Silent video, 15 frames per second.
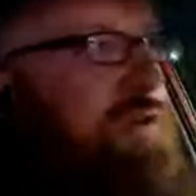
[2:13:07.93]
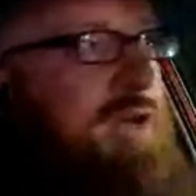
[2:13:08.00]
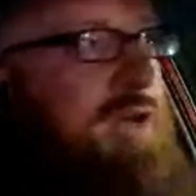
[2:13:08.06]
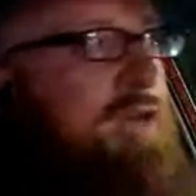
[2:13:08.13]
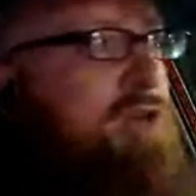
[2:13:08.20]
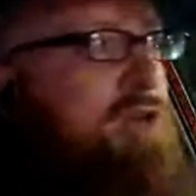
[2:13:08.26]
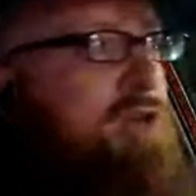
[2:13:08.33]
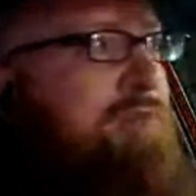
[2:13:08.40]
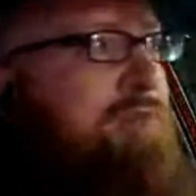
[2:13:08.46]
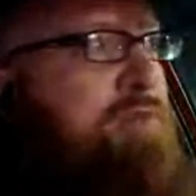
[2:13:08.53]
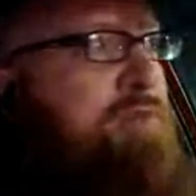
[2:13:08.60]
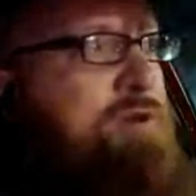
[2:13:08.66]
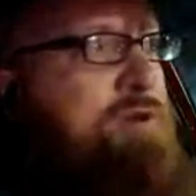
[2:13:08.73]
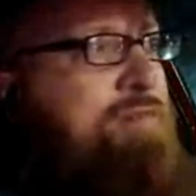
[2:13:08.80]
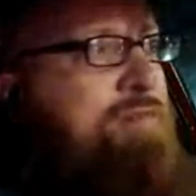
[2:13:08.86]
You got to drive
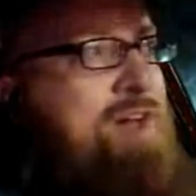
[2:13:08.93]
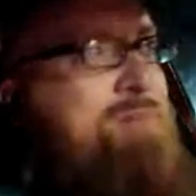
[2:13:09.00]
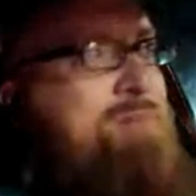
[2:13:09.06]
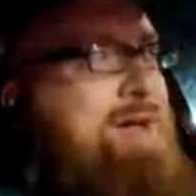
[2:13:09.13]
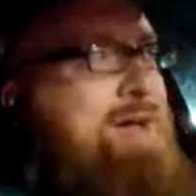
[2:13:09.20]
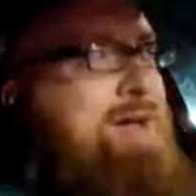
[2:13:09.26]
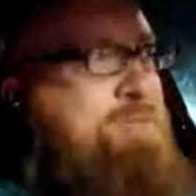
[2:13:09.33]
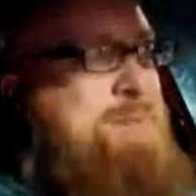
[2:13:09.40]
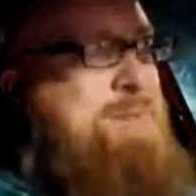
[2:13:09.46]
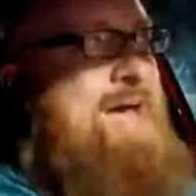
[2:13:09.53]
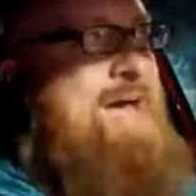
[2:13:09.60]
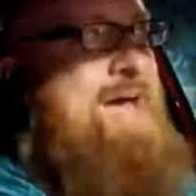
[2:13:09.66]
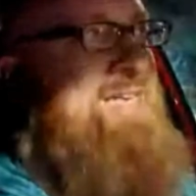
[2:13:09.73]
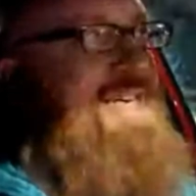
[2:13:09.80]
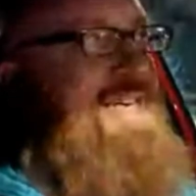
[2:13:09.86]
35 miles
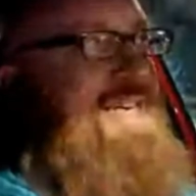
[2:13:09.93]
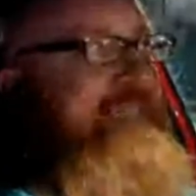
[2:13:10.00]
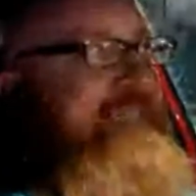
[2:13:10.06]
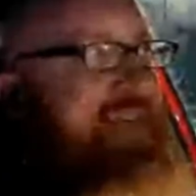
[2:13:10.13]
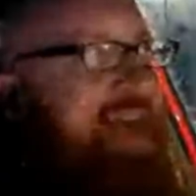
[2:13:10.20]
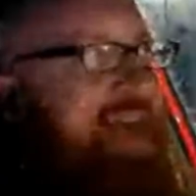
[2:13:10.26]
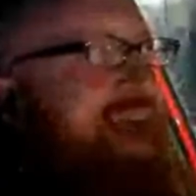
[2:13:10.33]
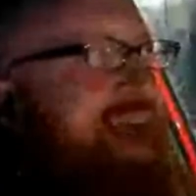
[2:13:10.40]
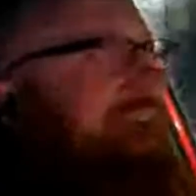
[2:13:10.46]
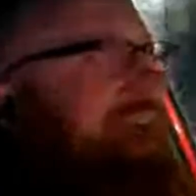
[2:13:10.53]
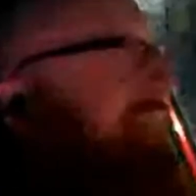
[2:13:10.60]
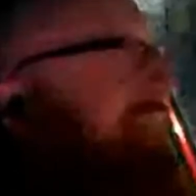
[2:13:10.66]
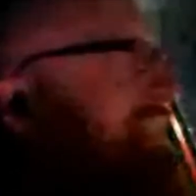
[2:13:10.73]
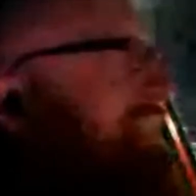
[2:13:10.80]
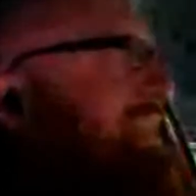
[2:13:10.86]
back to get to
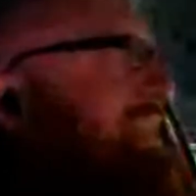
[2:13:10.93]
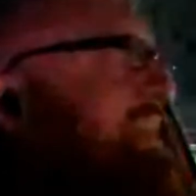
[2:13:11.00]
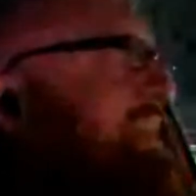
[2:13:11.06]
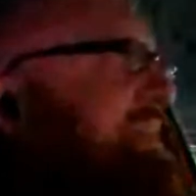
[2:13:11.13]
anything.